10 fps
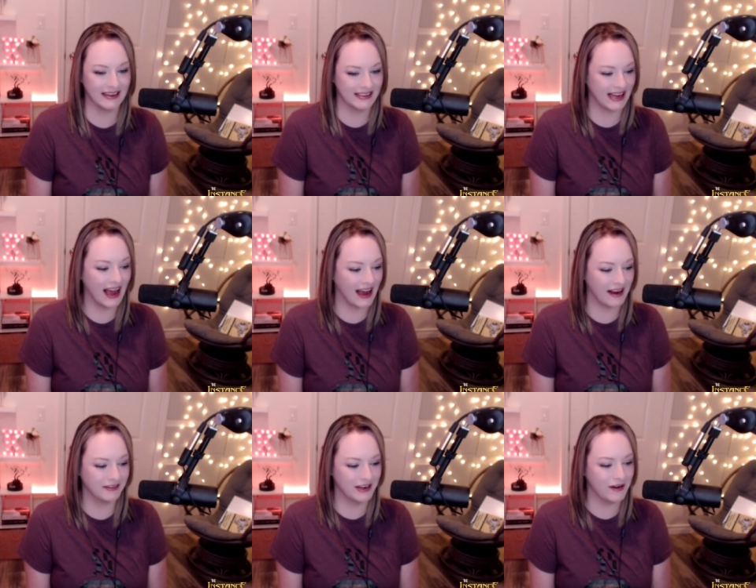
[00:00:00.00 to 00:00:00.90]
Because, yeah,
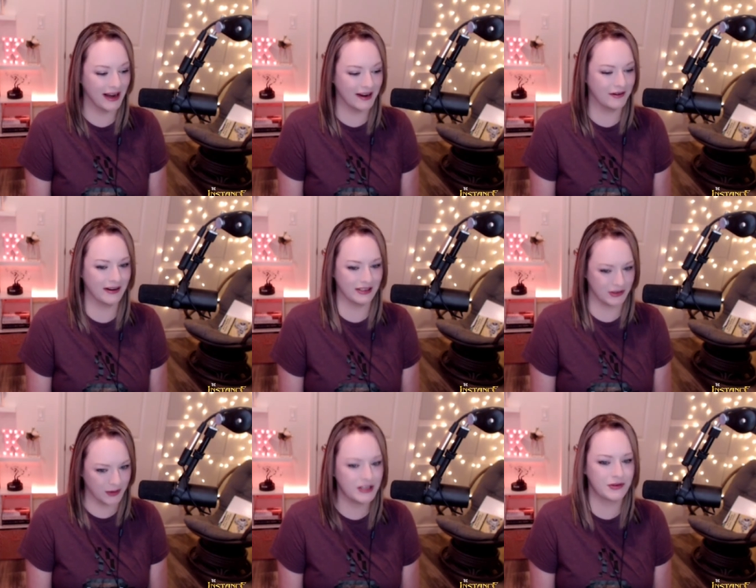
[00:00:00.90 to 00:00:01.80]
I don't know how a
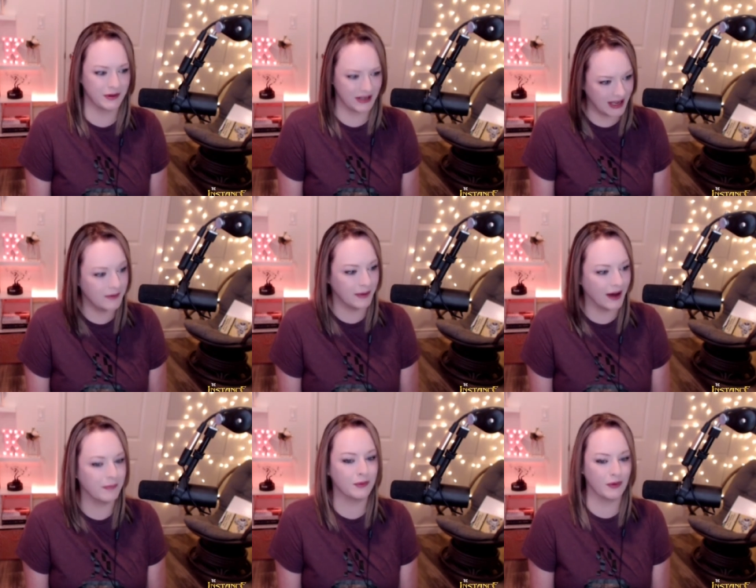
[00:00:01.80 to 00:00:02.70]
Switch would keep
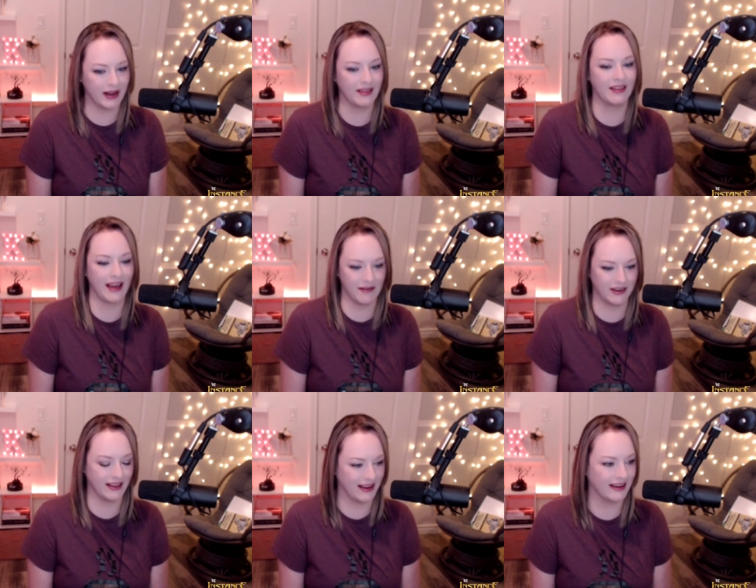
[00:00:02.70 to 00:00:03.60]
up with
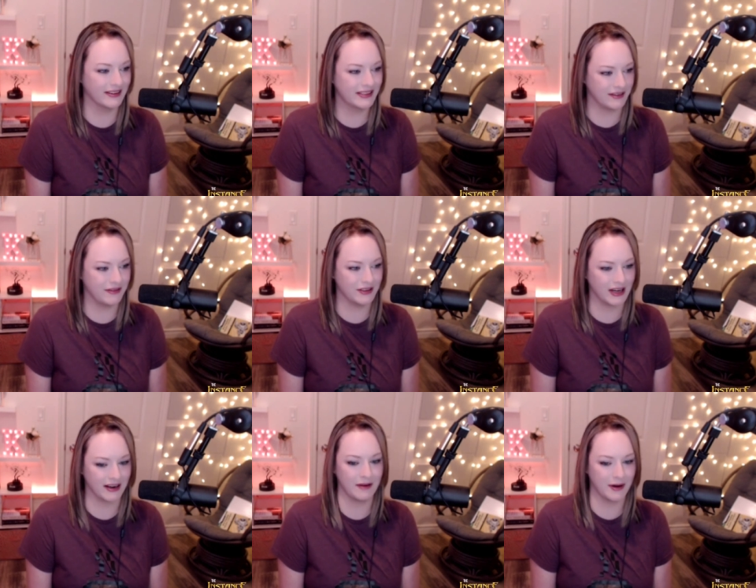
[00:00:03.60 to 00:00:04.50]
everything else if you're
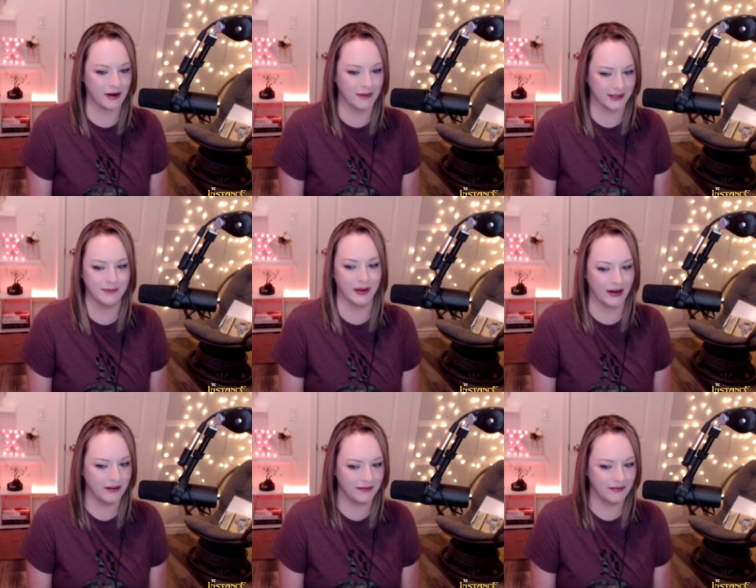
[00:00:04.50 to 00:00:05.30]
talking about a multiplayer